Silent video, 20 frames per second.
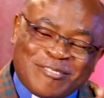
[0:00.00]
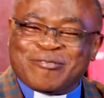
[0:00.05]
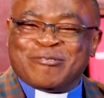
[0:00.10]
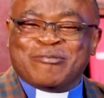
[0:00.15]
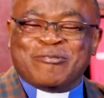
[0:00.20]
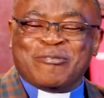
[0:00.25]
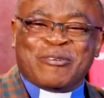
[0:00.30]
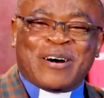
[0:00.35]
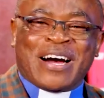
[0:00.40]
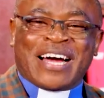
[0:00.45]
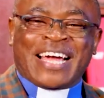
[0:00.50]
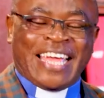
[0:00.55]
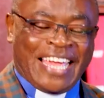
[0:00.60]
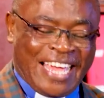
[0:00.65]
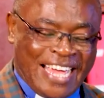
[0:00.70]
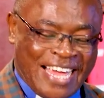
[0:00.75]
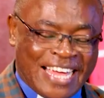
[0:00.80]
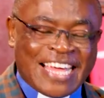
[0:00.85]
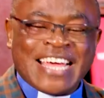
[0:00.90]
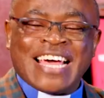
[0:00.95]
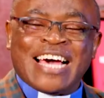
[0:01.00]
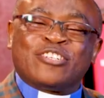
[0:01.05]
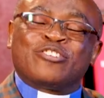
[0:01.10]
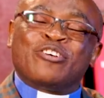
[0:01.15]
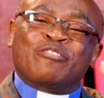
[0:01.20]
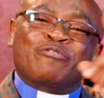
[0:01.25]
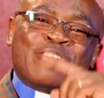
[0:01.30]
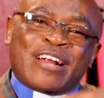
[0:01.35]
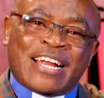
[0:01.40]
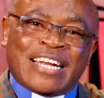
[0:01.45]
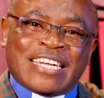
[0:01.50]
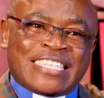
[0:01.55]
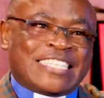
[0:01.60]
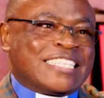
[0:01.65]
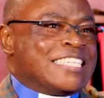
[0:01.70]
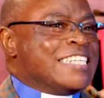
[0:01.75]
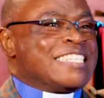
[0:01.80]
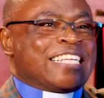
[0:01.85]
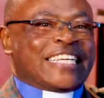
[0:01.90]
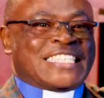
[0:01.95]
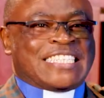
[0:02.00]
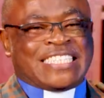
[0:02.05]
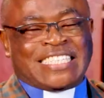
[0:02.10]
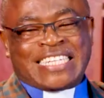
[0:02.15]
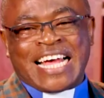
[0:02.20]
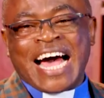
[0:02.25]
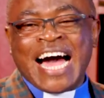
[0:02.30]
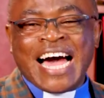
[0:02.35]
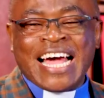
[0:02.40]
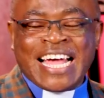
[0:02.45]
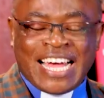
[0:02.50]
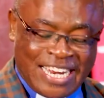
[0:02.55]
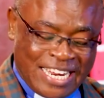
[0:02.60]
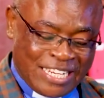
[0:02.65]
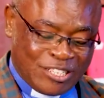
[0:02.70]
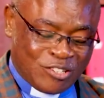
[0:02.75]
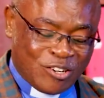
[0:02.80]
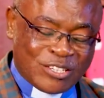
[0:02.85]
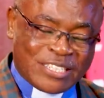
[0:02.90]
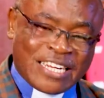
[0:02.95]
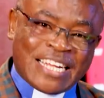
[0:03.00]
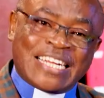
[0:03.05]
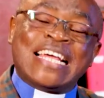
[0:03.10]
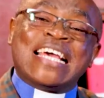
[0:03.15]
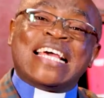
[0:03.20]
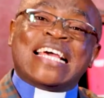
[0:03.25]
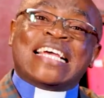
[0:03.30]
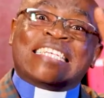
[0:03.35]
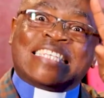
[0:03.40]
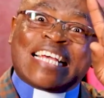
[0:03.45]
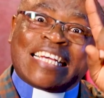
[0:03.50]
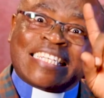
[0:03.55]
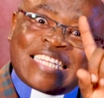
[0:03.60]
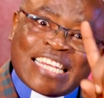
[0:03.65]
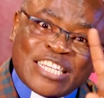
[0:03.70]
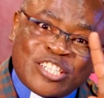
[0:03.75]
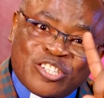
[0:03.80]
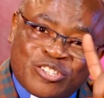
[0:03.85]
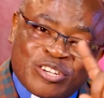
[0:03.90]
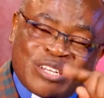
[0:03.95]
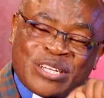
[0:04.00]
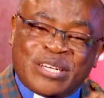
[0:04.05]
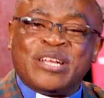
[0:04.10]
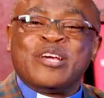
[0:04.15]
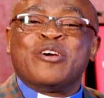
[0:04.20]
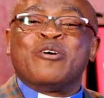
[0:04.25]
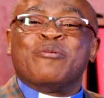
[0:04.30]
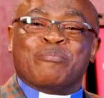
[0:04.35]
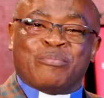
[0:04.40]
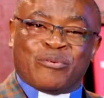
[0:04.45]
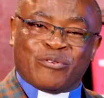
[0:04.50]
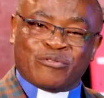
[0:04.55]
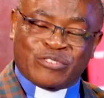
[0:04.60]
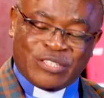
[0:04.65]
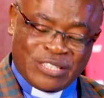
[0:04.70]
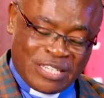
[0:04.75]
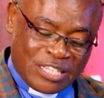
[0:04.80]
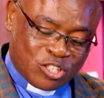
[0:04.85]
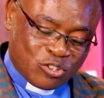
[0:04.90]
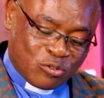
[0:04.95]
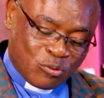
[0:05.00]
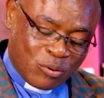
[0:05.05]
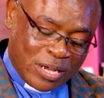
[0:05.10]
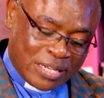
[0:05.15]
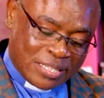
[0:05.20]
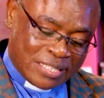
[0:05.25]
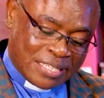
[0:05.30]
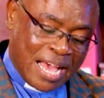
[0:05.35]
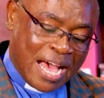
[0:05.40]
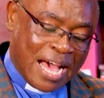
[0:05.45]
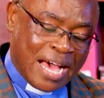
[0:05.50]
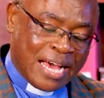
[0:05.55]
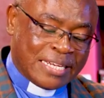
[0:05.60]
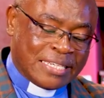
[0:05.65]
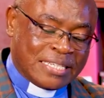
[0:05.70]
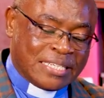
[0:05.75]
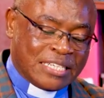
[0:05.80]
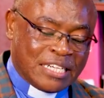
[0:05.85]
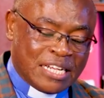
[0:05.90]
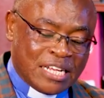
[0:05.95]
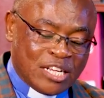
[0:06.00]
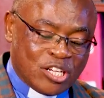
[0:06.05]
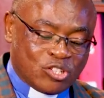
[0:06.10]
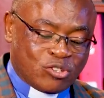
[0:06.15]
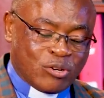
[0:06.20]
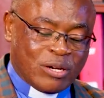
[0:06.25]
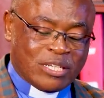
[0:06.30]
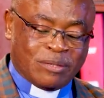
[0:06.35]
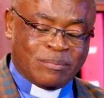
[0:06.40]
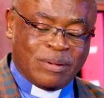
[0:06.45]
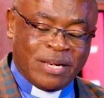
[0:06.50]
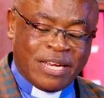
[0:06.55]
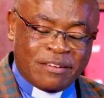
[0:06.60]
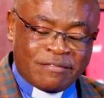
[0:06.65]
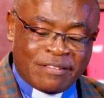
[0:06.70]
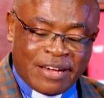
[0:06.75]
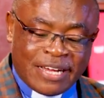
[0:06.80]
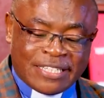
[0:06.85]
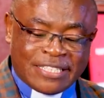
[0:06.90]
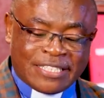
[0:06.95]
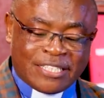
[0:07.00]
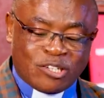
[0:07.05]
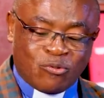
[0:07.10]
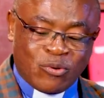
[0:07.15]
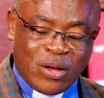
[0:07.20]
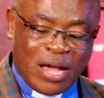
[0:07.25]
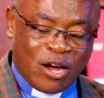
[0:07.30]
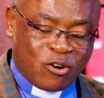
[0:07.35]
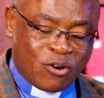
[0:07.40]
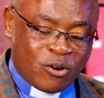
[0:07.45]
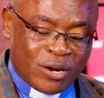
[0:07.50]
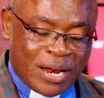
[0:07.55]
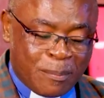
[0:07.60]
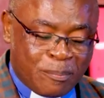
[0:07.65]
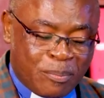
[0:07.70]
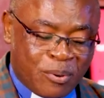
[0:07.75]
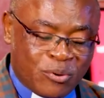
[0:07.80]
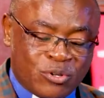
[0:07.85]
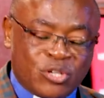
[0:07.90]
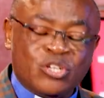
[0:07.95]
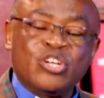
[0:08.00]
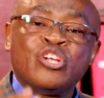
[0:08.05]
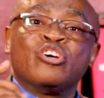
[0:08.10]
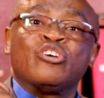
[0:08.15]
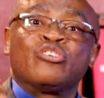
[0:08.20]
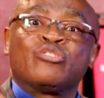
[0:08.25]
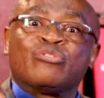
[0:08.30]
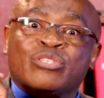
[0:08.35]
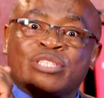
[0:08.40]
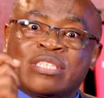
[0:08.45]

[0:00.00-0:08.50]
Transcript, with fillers: to do work here. And so, friends, Jesus high and exalted, his ascension proves this to us. And so, as believers, we are called upon to